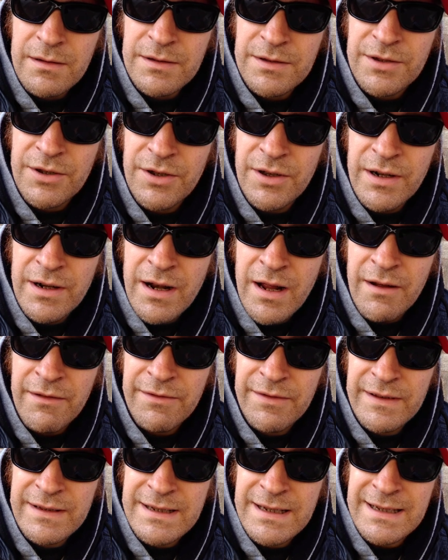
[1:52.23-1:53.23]
it's good enough.
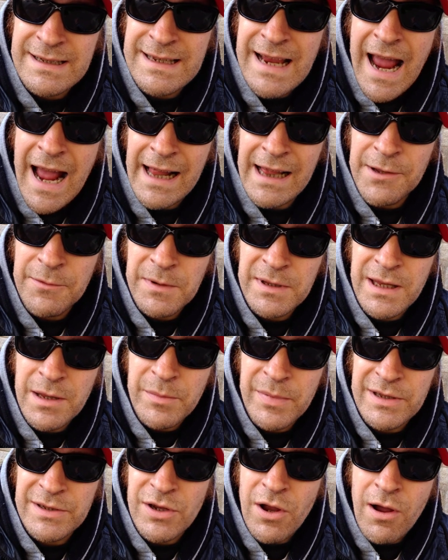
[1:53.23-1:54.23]
It's exactly what
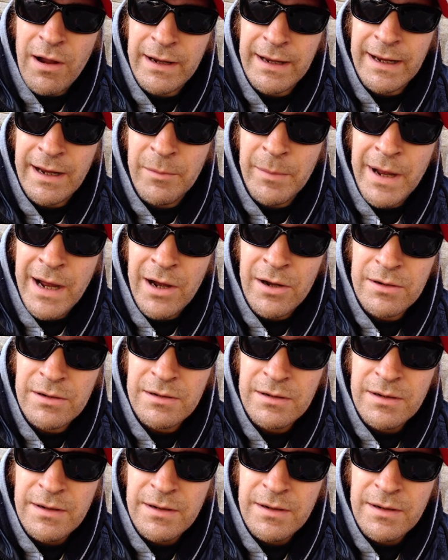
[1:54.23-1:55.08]
they've been talking about.